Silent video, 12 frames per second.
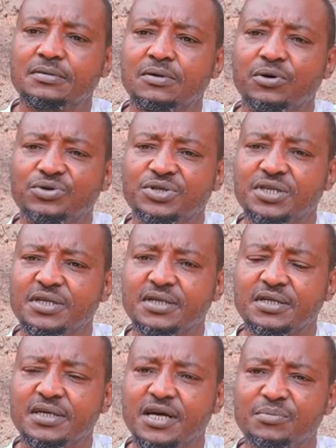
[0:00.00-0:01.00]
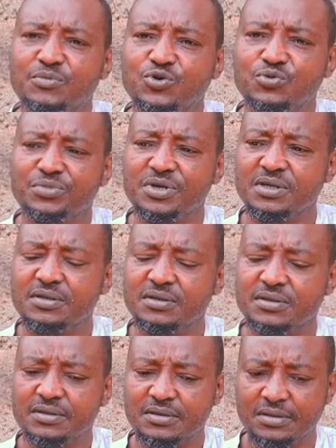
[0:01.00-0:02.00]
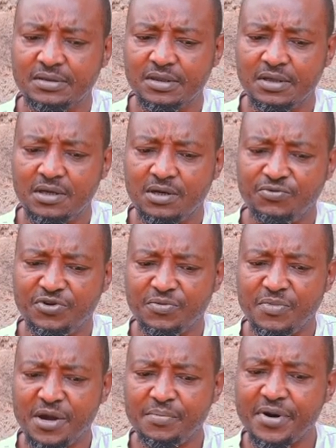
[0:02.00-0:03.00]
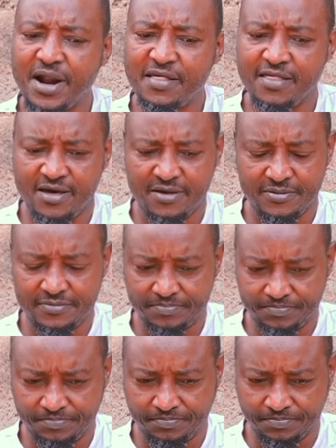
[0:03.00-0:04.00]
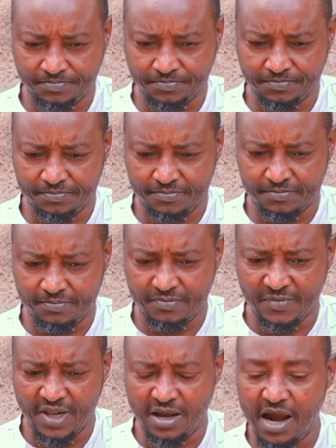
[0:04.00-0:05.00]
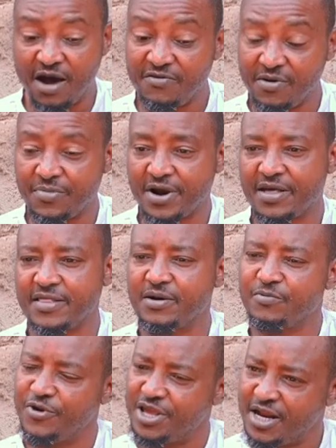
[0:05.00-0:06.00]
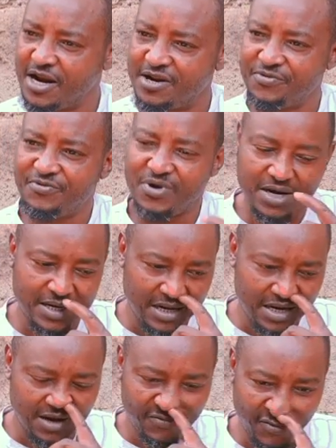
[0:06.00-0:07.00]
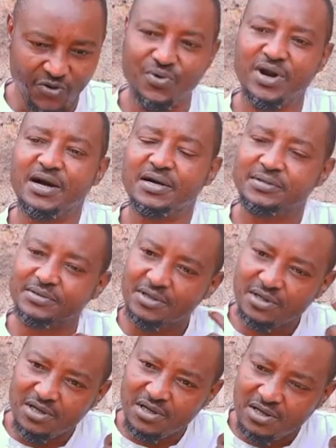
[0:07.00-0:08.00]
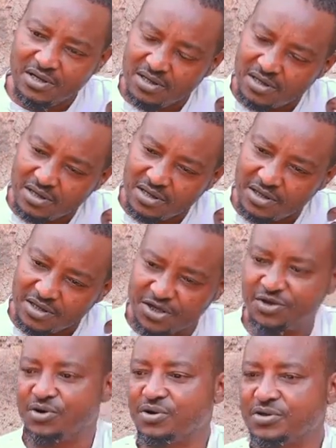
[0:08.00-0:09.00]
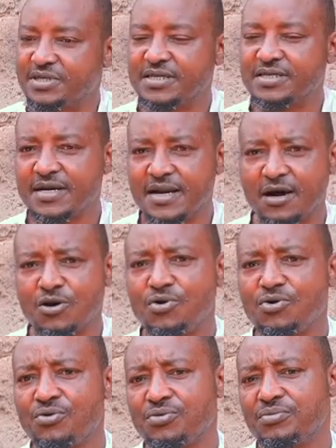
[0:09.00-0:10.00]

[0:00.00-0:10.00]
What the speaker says: Onjiri came to me with my brother. I have a brother. Mwenye ananifuata alafu kuna ndio sasa danko.